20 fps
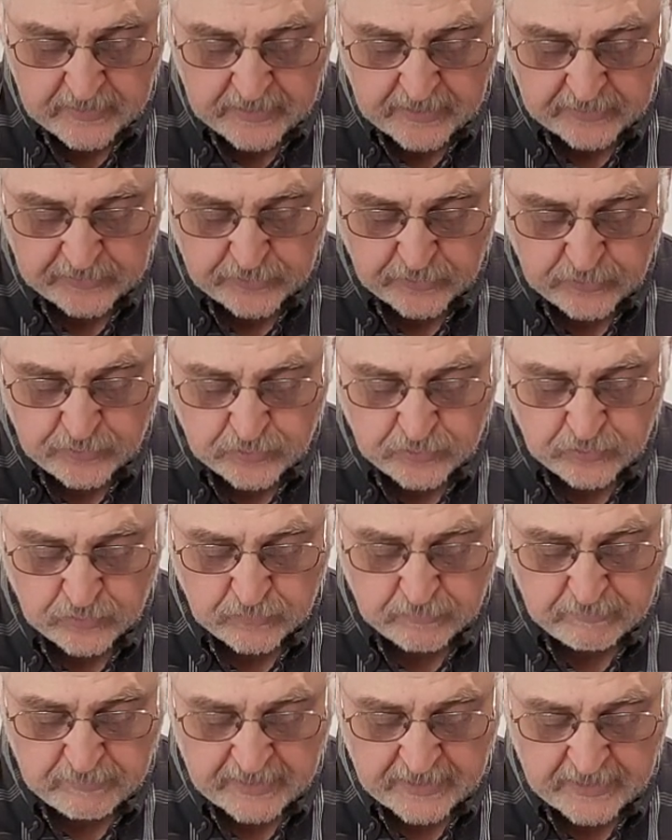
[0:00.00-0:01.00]
And to
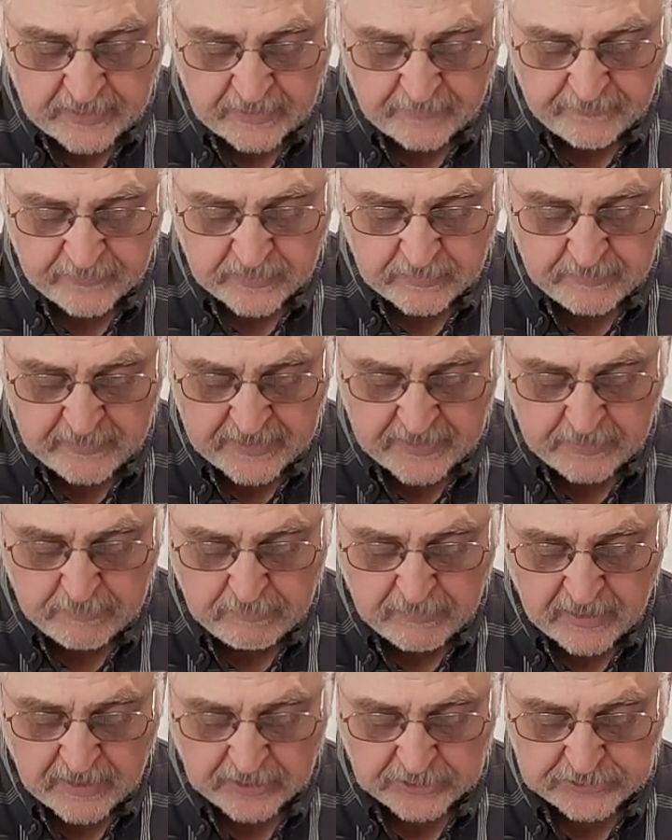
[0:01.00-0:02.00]
whom men have committed
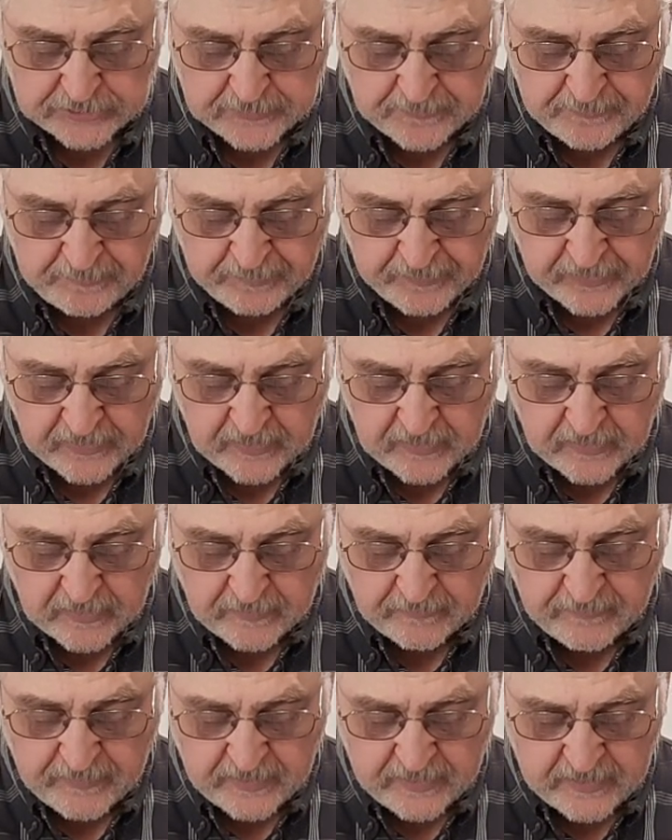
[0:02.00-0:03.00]
much,
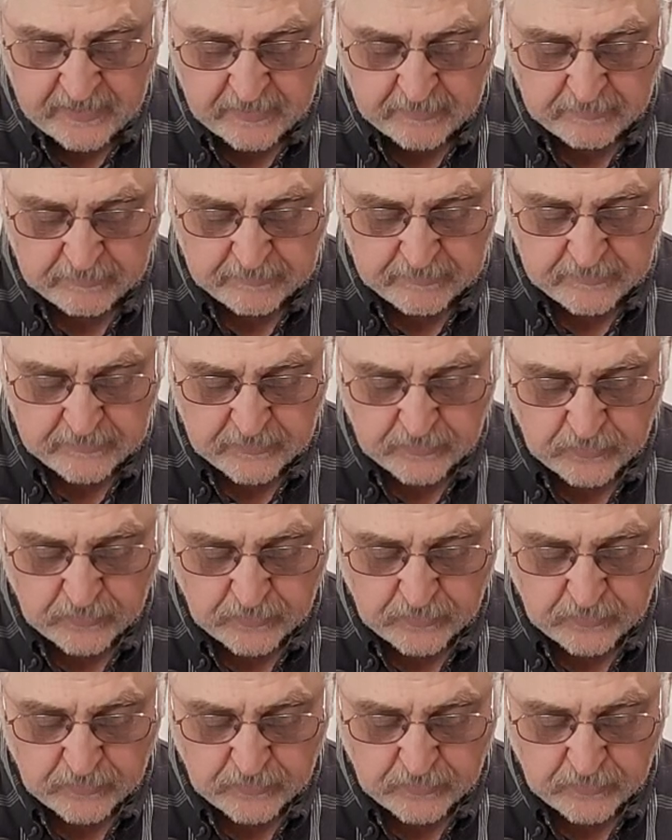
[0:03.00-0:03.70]
of him